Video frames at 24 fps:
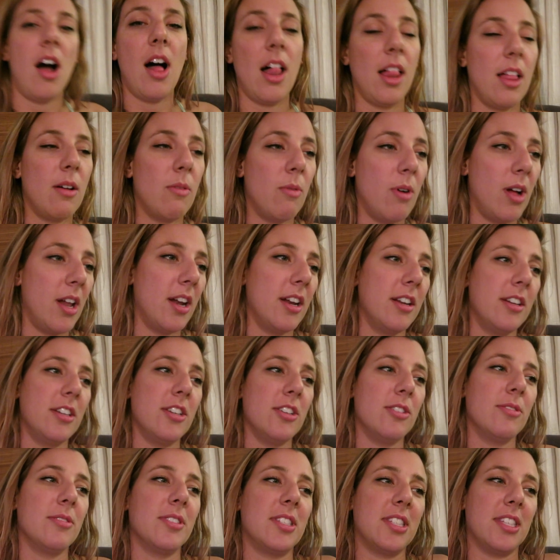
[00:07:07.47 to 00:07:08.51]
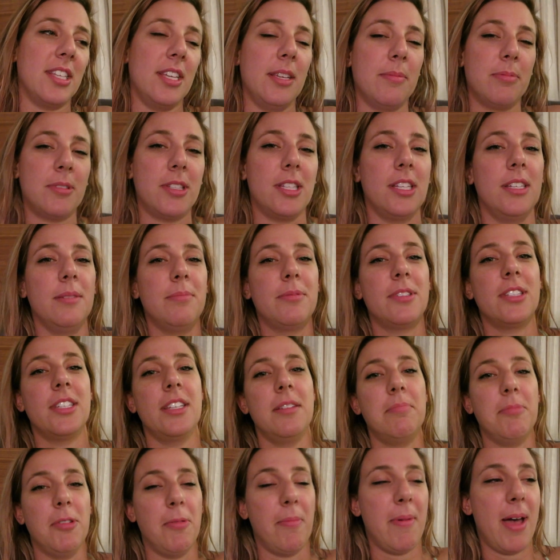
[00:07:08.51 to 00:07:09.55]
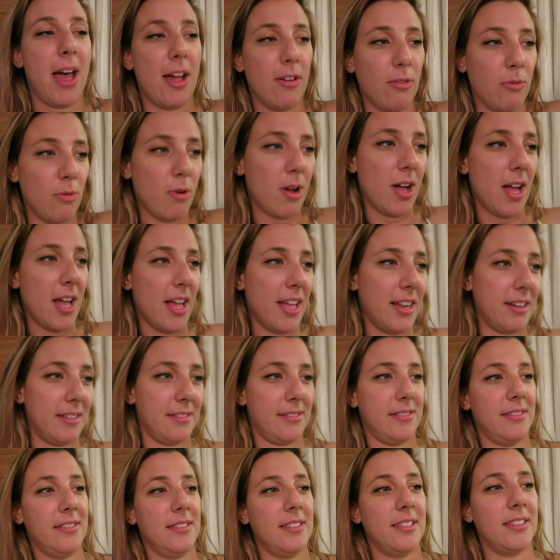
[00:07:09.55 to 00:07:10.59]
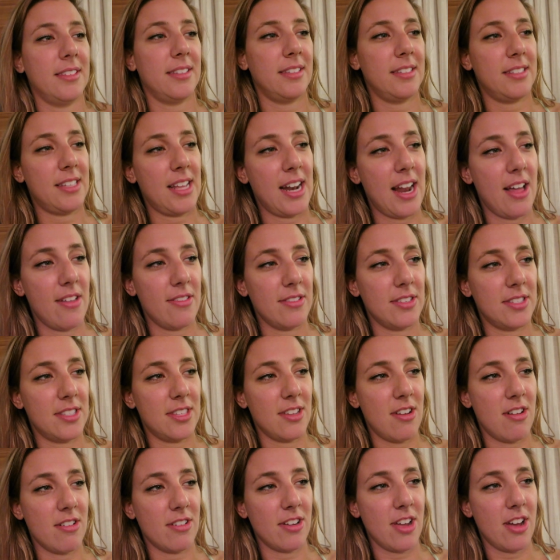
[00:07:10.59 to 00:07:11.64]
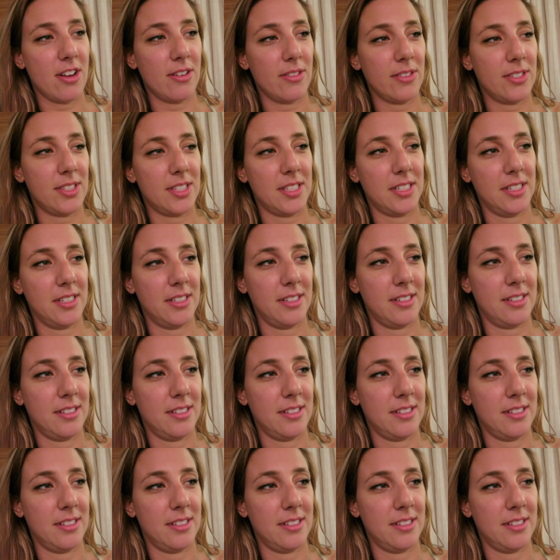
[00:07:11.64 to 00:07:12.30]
All I want to do is sleep, sleep, sleep, no matter what. Is that how this song goes?